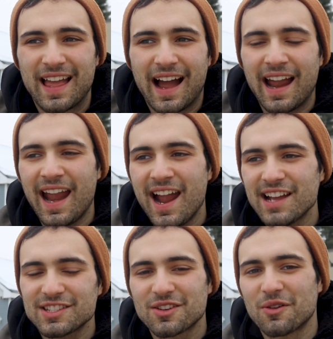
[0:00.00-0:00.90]
I
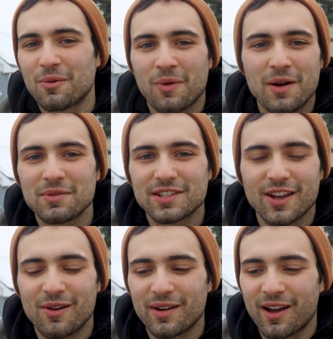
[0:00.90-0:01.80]
asked what was
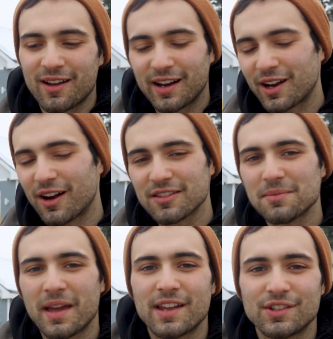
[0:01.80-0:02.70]
going on. I called the
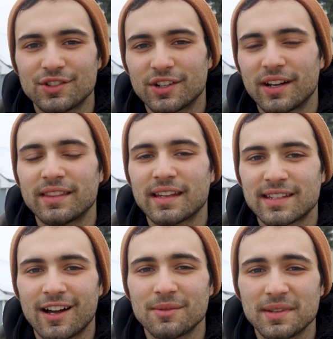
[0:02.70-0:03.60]
manager, and they
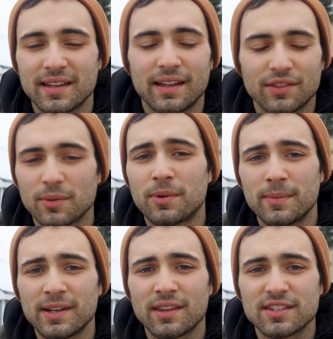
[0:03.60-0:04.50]
tell me that they'll put
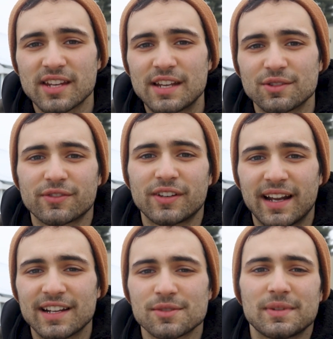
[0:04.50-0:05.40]
me on the schedule for
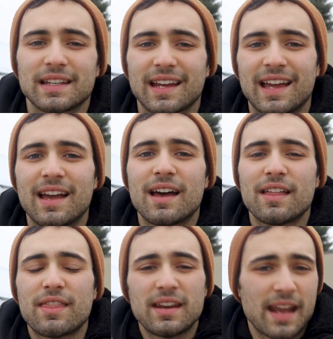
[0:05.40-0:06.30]
next week.
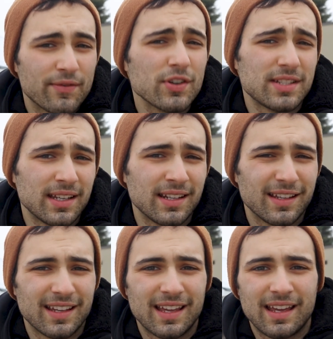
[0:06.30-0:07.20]
They never did,
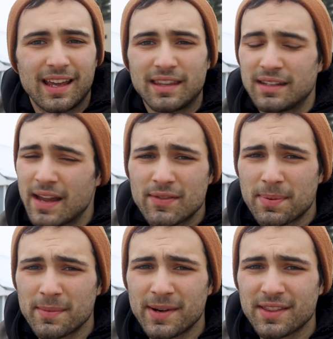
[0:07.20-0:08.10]
and they never
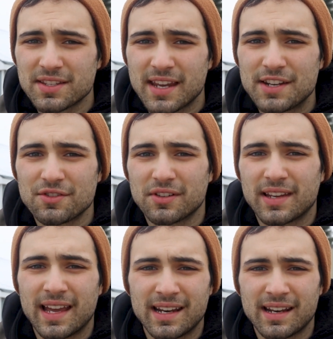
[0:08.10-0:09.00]
put me on the schedule
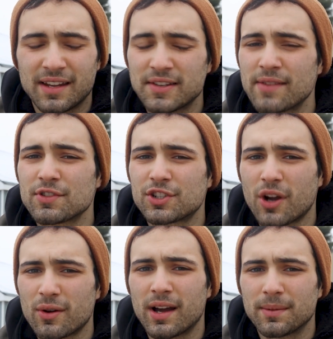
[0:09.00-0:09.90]
again, and I never
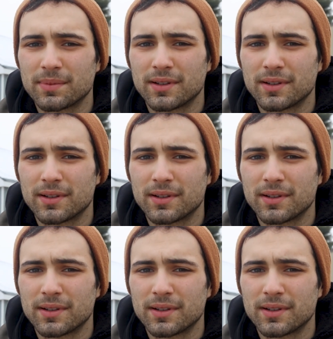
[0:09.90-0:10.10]
showed up.